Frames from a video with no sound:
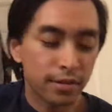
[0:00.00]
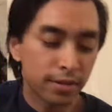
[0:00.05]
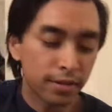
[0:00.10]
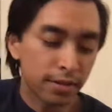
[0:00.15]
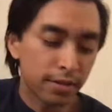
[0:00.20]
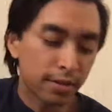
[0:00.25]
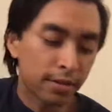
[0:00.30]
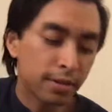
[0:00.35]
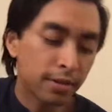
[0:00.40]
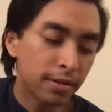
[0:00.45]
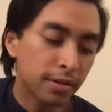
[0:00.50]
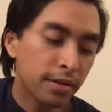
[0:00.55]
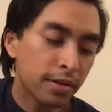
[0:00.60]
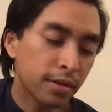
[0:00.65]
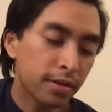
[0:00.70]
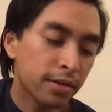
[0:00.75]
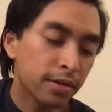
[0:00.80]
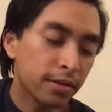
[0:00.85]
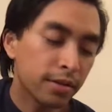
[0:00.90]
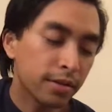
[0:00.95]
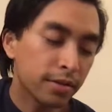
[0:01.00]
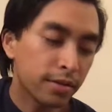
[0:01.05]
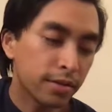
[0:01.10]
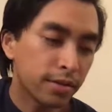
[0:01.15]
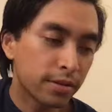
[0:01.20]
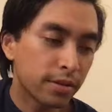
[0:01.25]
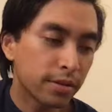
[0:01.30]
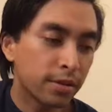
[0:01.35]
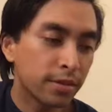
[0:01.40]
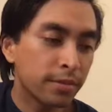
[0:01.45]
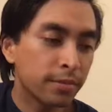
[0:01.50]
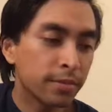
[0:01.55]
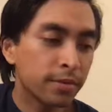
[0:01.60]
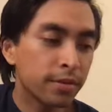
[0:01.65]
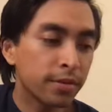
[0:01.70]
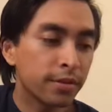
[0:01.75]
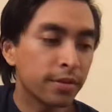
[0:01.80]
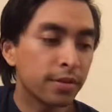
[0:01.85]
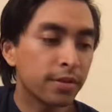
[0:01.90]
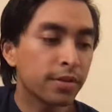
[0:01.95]
In the summer
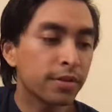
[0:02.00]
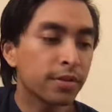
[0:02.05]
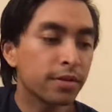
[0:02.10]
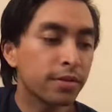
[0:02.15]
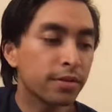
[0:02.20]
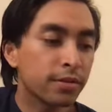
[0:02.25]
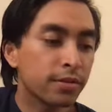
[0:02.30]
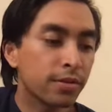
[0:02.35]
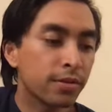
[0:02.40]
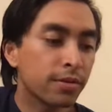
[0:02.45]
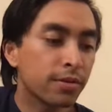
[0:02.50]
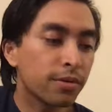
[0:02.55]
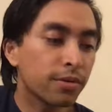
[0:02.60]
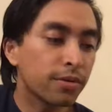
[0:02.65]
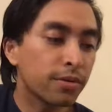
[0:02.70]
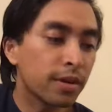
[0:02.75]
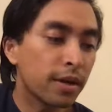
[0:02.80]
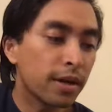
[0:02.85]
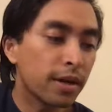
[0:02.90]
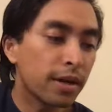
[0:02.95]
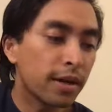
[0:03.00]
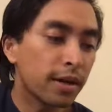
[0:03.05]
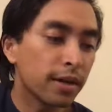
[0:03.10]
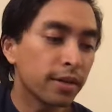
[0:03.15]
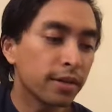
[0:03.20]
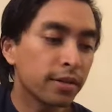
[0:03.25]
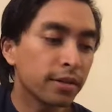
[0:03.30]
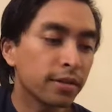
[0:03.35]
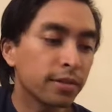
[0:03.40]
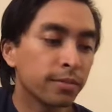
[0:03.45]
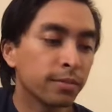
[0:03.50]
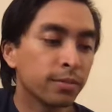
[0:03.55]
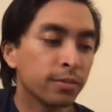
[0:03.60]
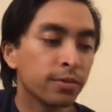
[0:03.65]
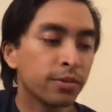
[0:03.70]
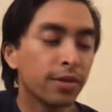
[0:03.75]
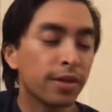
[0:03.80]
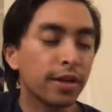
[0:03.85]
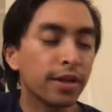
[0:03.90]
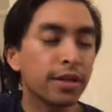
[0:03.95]
she's so hot in them
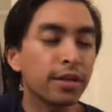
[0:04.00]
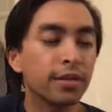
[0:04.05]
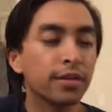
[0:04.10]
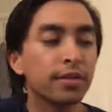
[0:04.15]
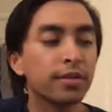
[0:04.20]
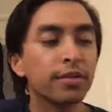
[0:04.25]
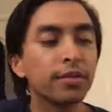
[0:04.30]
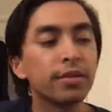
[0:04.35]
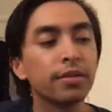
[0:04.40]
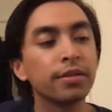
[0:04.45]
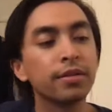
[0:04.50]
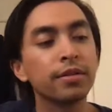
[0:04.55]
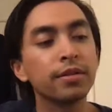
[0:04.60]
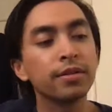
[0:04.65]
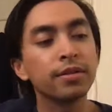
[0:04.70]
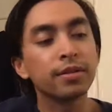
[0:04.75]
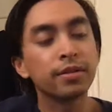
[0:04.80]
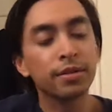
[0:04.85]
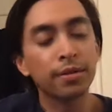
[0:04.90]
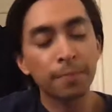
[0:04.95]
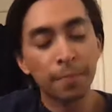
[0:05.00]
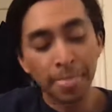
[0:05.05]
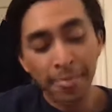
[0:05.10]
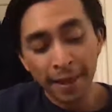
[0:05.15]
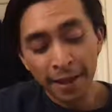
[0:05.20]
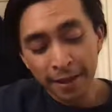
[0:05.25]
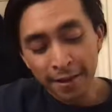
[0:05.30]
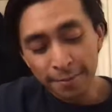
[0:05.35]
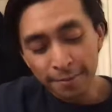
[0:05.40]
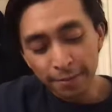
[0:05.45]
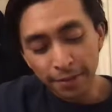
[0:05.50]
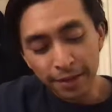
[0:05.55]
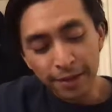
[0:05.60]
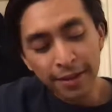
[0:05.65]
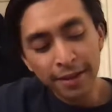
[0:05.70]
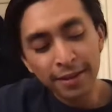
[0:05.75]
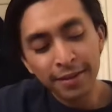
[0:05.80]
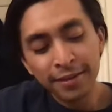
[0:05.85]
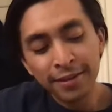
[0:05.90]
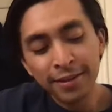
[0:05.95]
dresses,
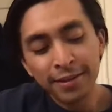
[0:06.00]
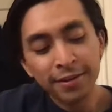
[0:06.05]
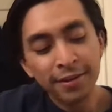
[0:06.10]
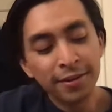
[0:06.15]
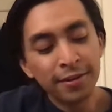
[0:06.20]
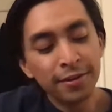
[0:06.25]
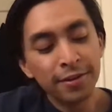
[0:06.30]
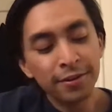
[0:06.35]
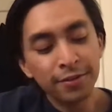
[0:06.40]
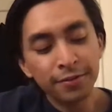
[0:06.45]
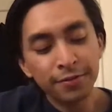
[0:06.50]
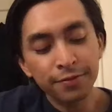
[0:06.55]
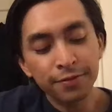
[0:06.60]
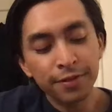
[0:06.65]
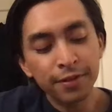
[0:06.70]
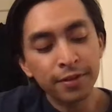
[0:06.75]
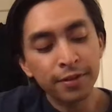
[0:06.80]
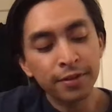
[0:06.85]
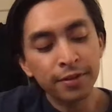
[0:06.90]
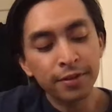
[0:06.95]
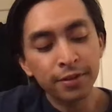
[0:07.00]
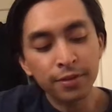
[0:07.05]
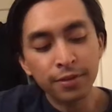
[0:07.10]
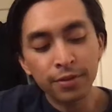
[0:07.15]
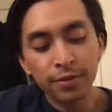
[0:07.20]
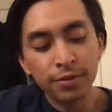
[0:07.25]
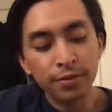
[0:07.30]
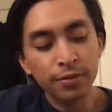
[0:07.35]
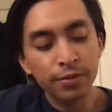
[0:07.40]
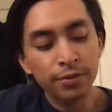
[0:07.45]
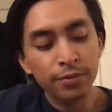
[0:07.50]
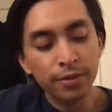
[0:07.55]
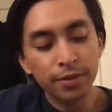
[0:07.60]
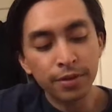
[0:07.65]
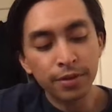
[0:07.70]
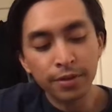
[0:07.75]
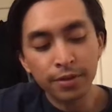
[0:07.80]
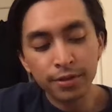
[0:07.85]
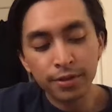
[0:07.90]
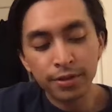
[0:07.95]
planning all the fun I do
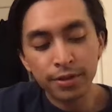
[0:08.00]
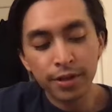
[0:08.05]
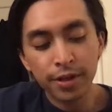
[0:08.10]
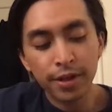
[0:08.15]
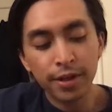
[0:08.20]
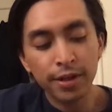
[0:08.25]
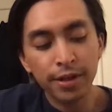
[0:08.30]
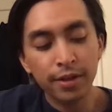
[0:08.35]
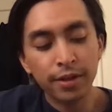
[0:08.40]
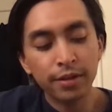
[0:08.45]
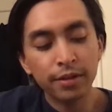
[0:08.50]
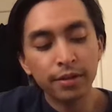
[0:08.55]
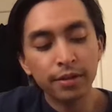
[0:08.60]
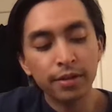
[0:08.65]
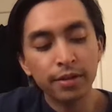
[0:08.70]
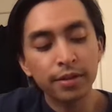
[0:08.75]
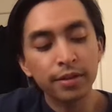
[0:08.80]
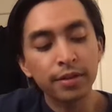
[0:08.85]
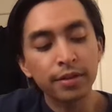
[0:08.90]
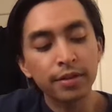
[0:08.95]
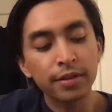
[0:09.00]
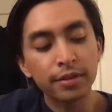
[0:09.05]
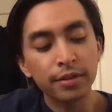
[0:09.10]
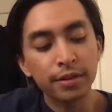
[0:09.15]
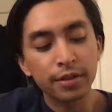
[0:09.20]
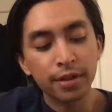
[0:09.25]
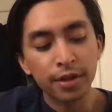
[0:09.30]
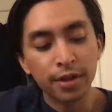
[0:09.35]
with a checklist.